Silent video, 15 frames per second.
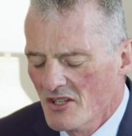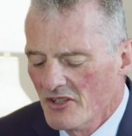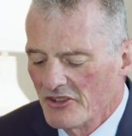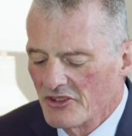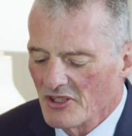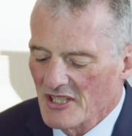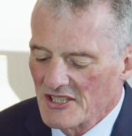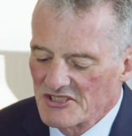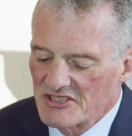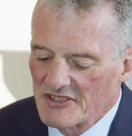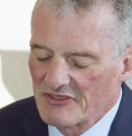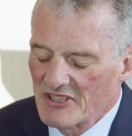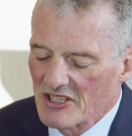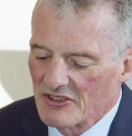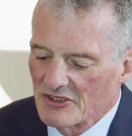So let's
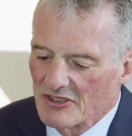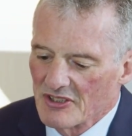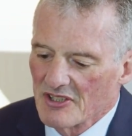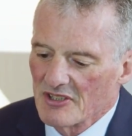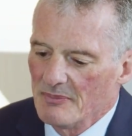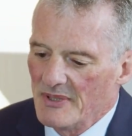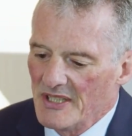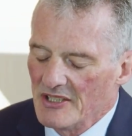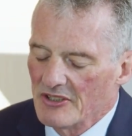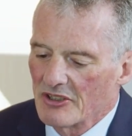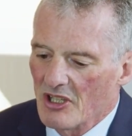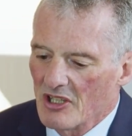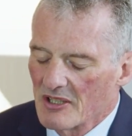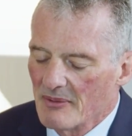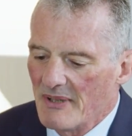shift gears a little bit and
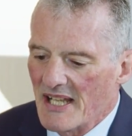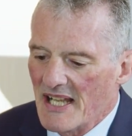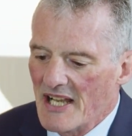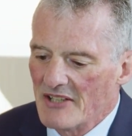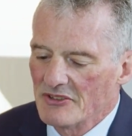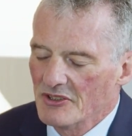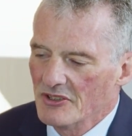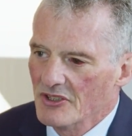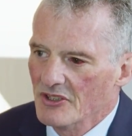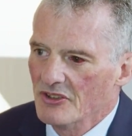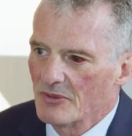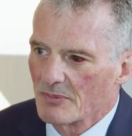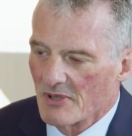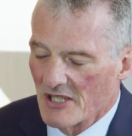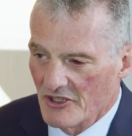talk about how you
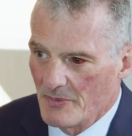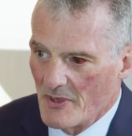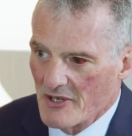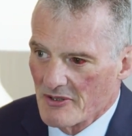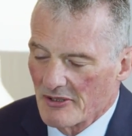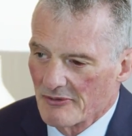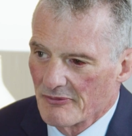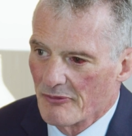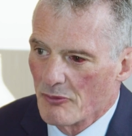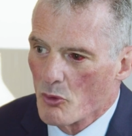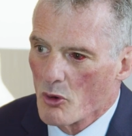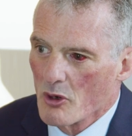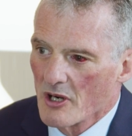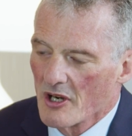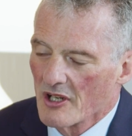use Prospera
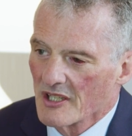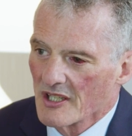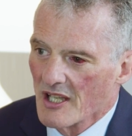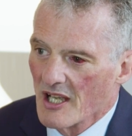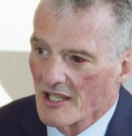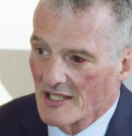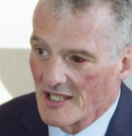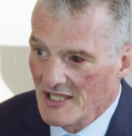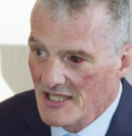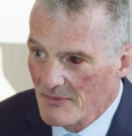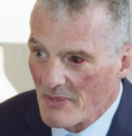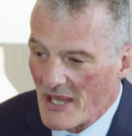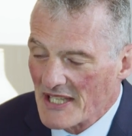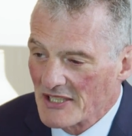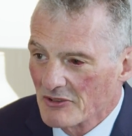for
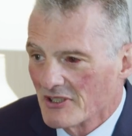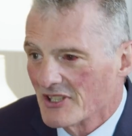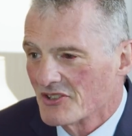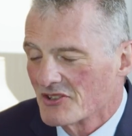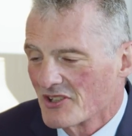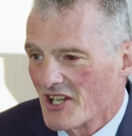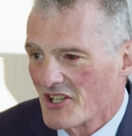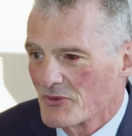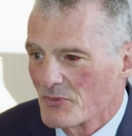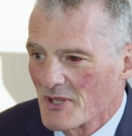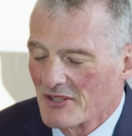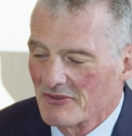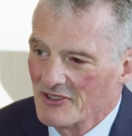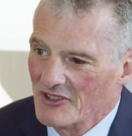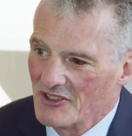kidney-pancreas
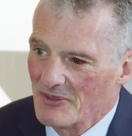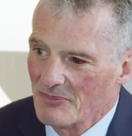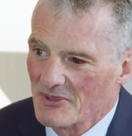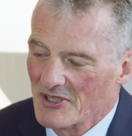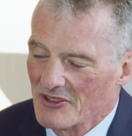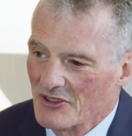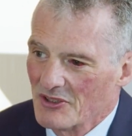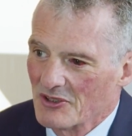transplant recipients.